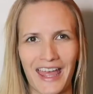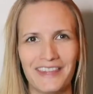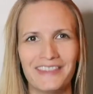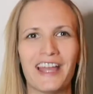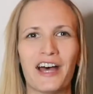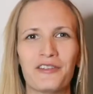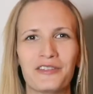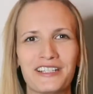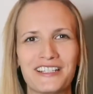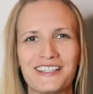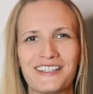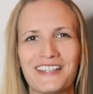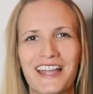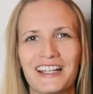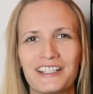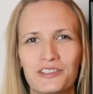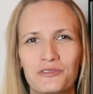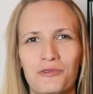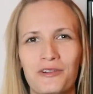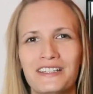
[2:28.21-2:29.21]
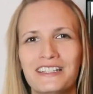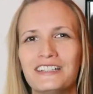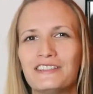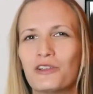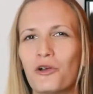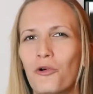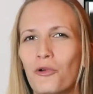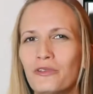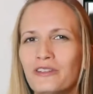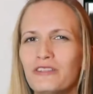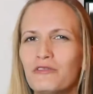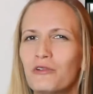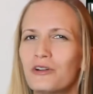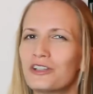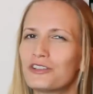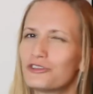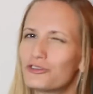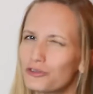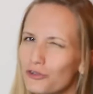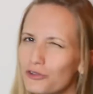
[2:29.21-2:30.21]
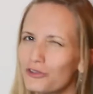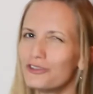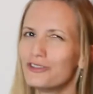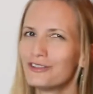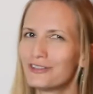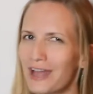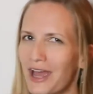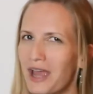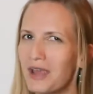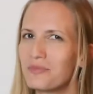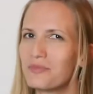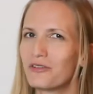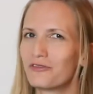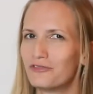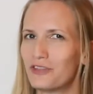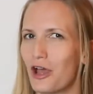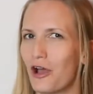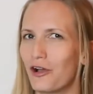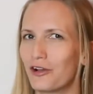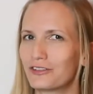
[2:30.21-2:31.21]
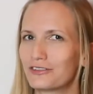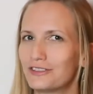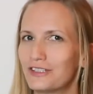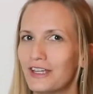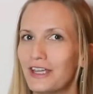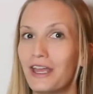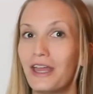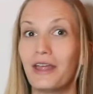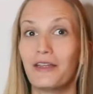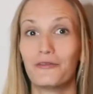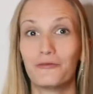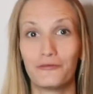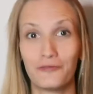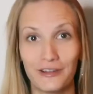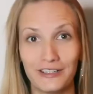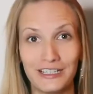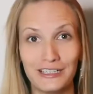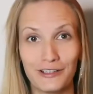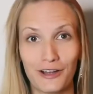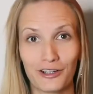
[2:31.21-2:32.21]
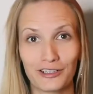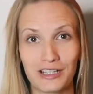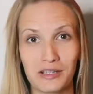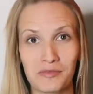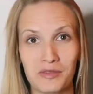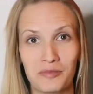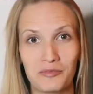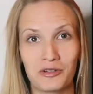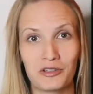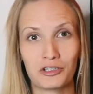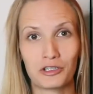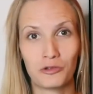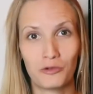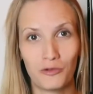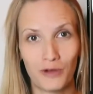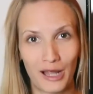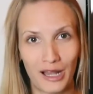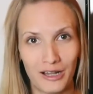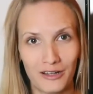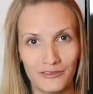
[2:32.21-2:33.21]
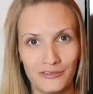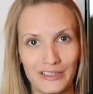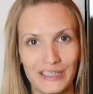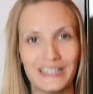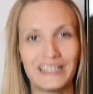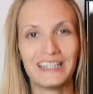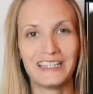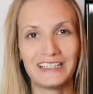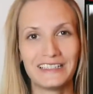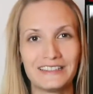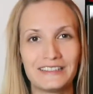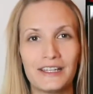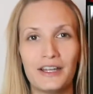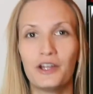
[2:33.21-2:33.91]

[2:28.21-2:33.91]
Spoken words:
Now, this next one is only for a certain type of dogs. Funny dog name number 12 is